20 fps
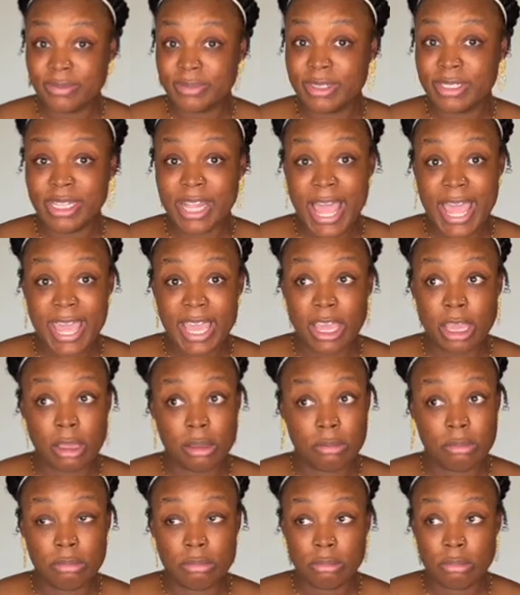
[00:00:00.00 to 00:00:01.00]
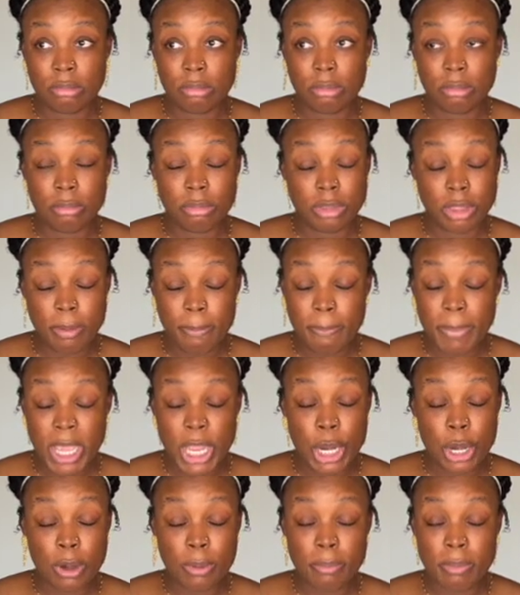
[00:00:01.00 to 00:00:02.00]
like the
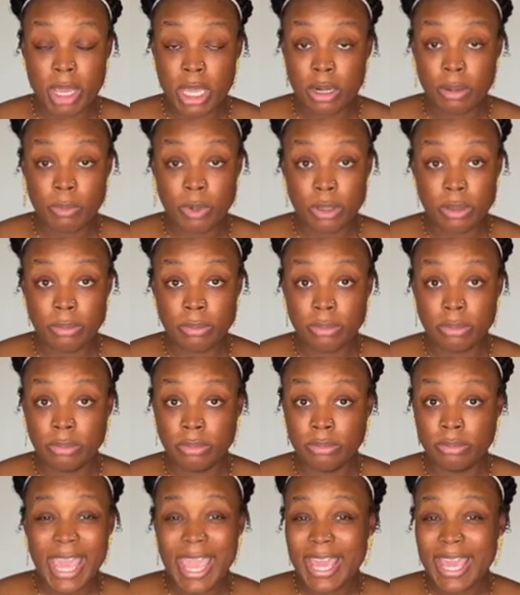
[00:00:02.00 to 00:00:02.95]
bare minimum.